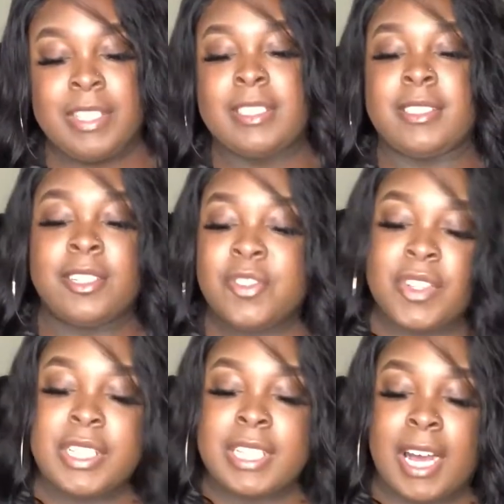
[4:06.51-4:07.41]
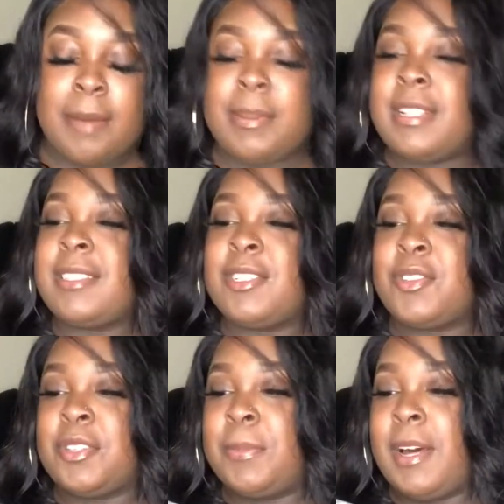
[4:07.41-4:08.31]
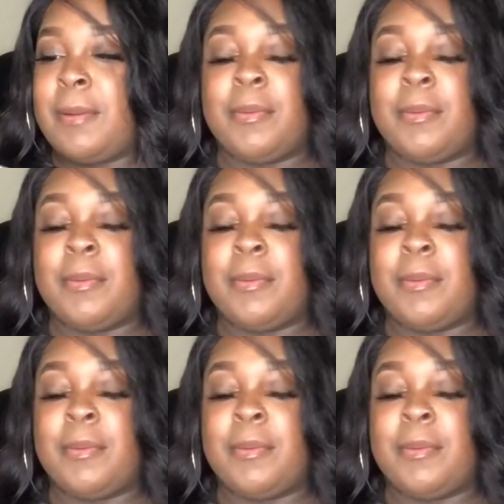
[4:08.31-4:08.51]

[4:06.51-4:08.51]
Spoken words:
search for the top and then search for the bottom.